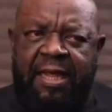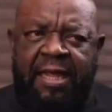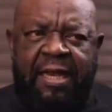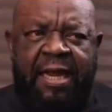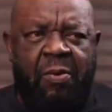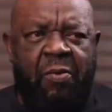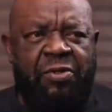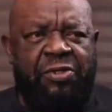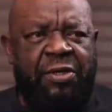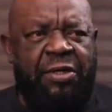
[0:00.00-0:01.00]
that
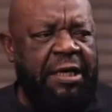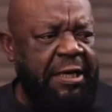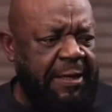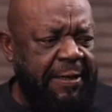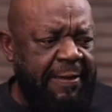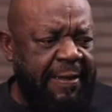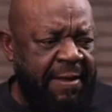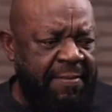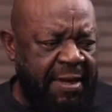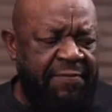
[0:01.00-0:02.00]
was on the, I
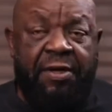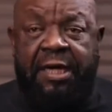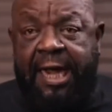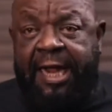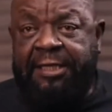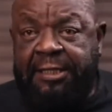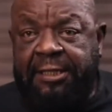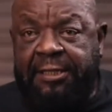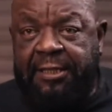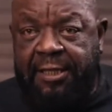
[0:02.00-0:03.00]
believe on the
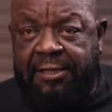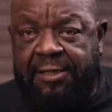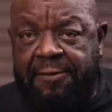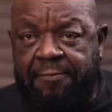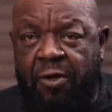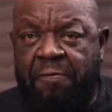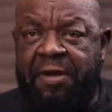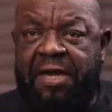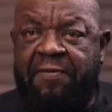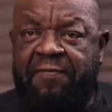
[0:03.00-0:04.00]
19th, yes, not
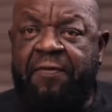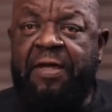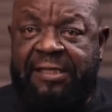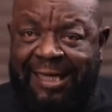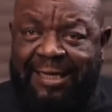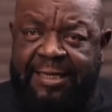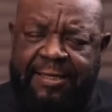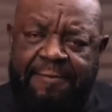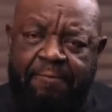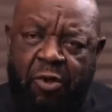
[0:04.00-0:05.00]
believe, certain,
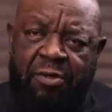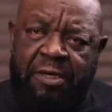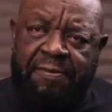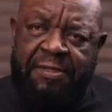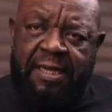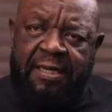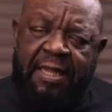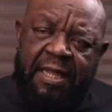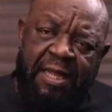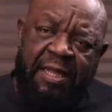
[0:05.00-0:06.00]
100%,
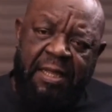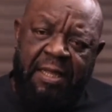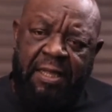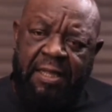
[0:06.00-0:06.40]
he